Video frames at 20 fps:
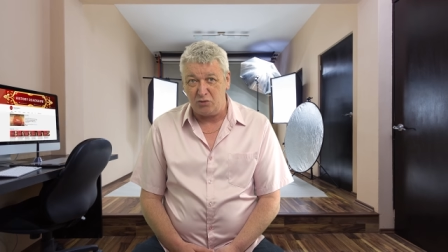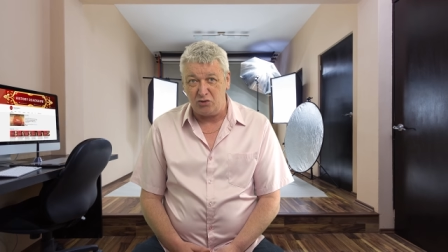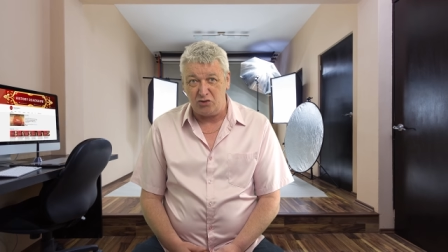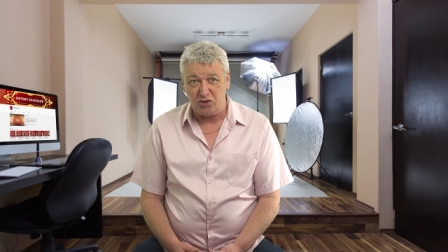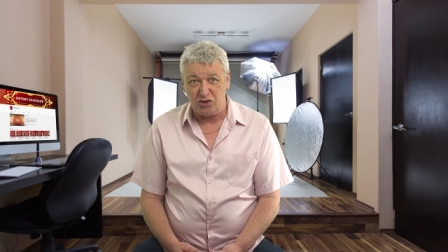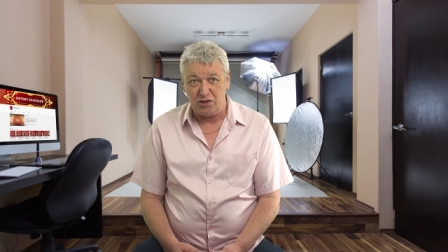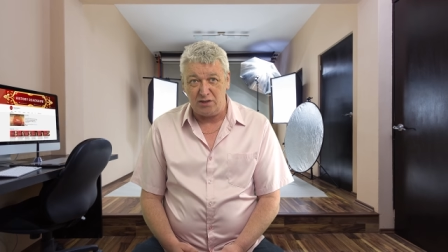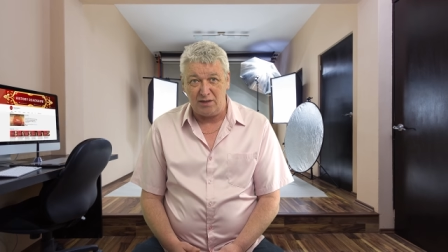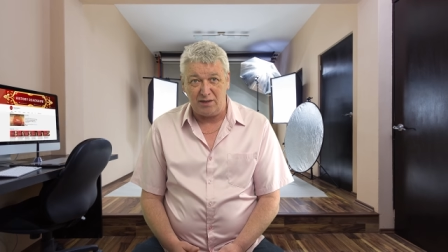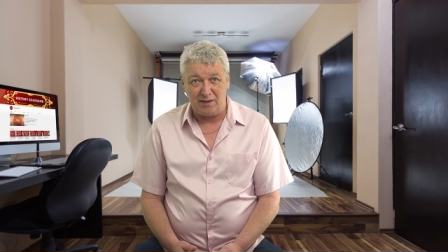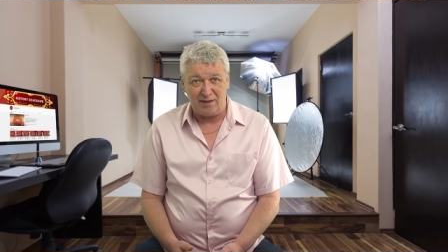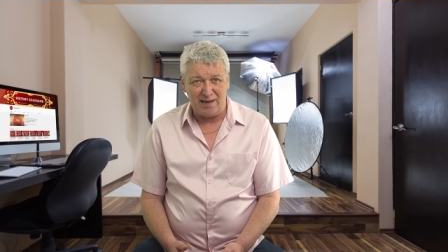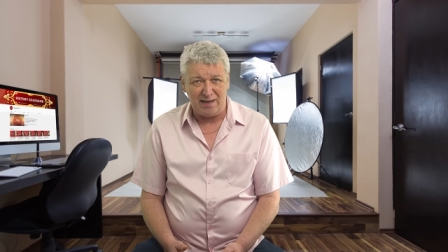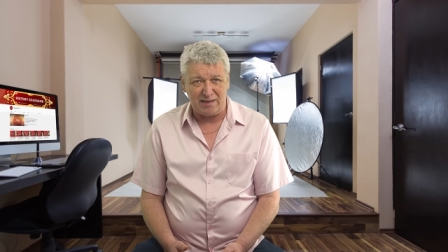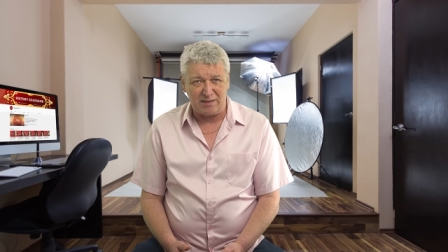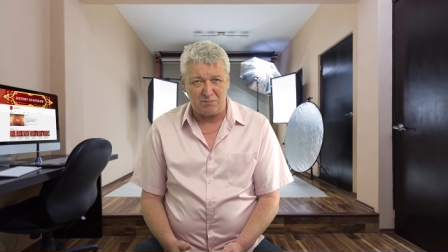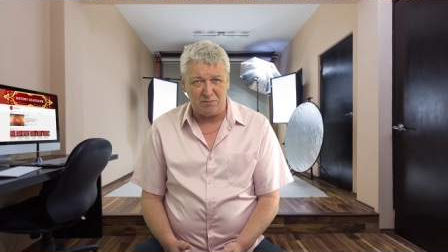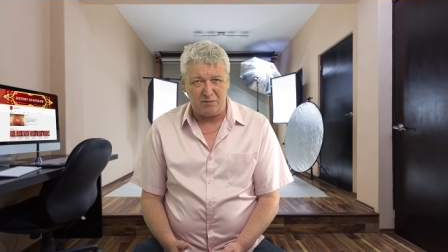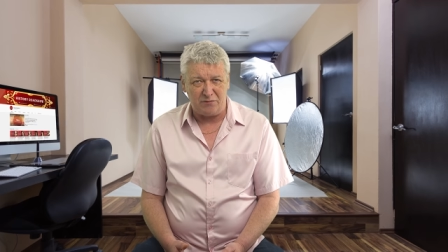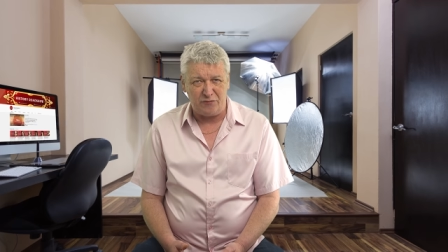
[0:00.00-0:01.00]
would she at
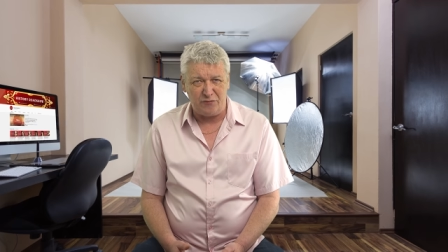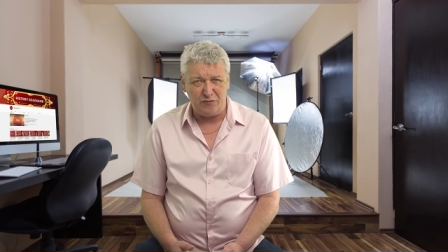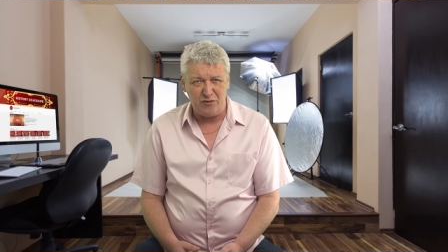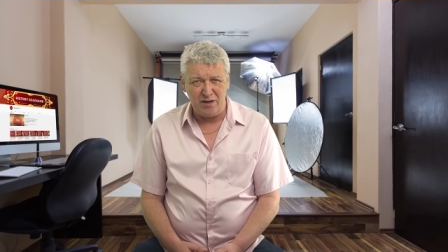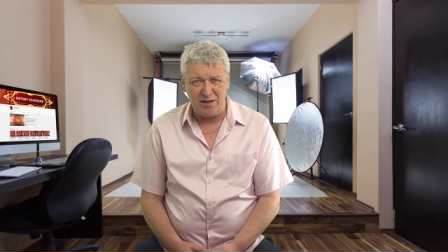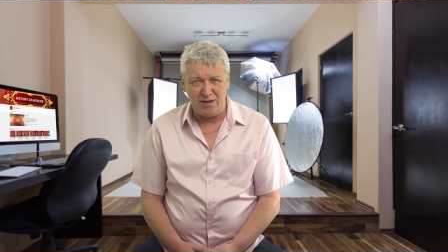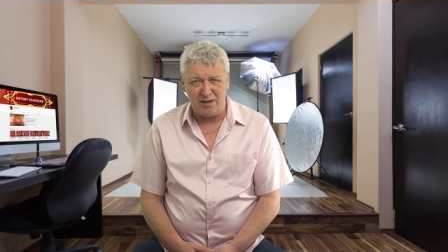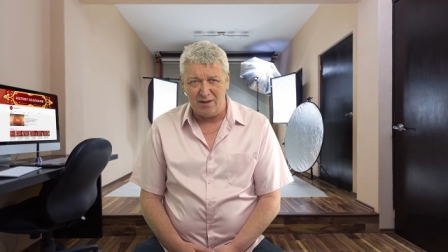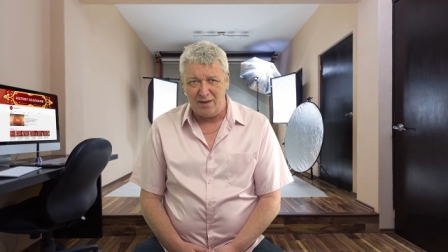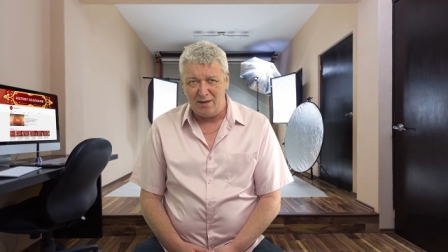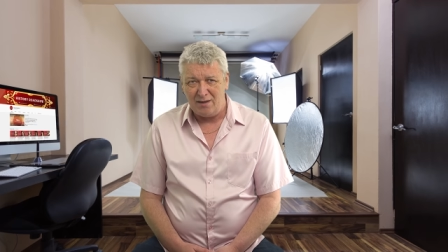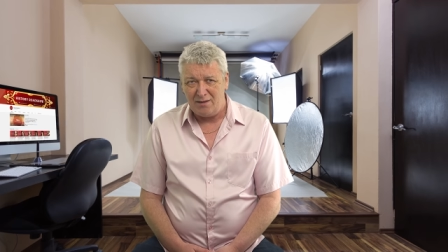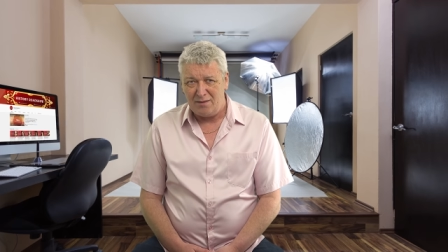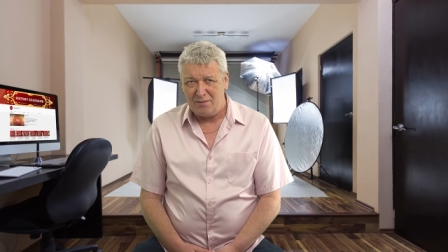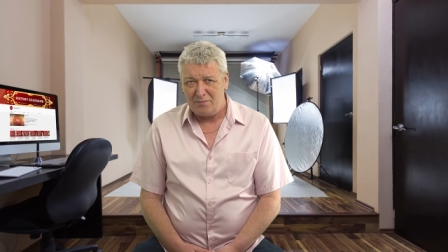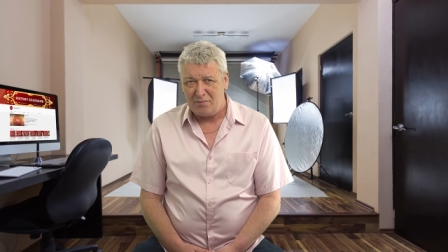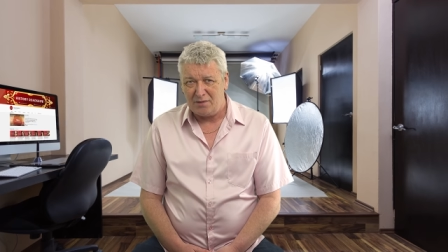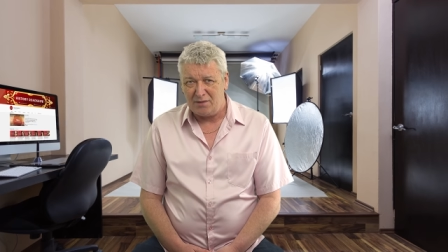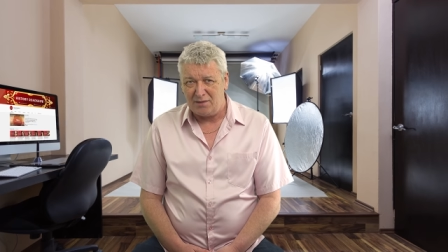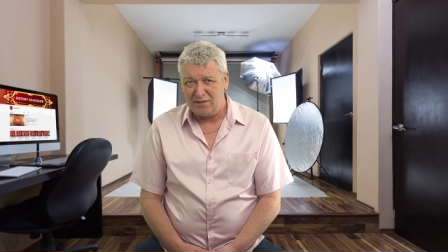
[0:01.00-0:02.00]
last be free,
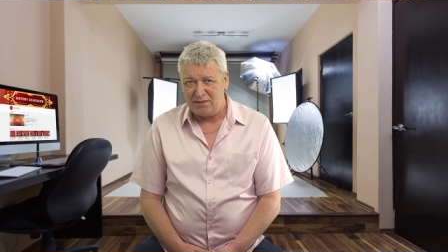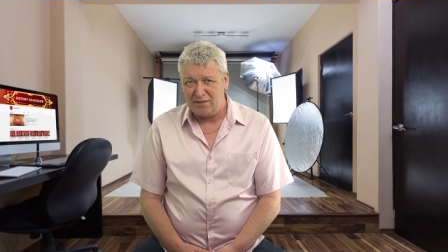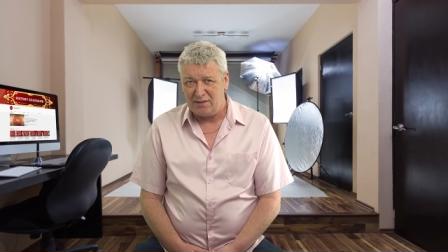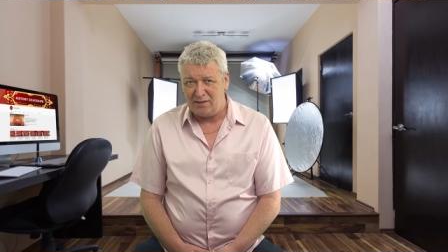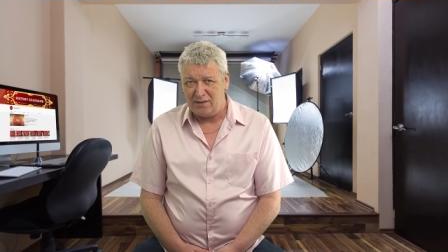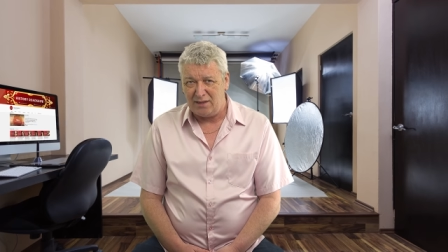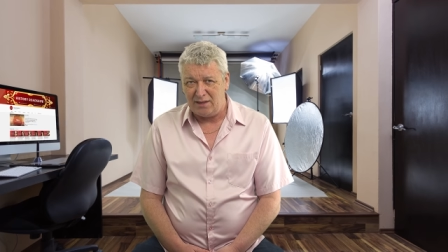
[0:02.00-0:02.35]
but until